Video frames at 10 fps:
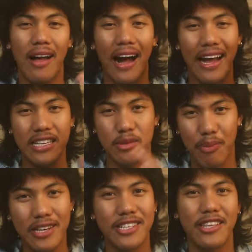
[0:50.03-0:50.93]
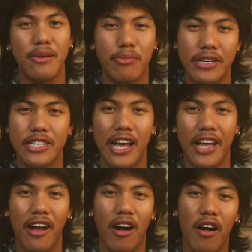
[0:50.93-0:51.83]
I especially appreciate
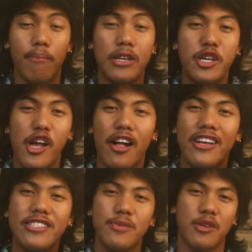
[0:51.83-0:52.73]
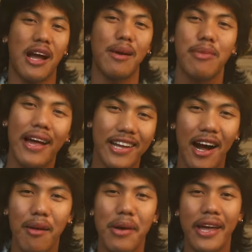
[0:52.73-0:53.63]
y'all. Make sure y'all hit subscribe, like,
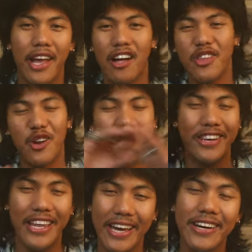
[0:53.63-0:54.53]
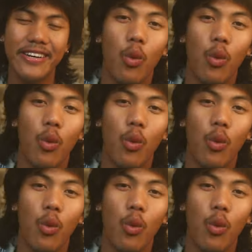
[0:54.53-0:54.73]
comment. Y'all know the deal.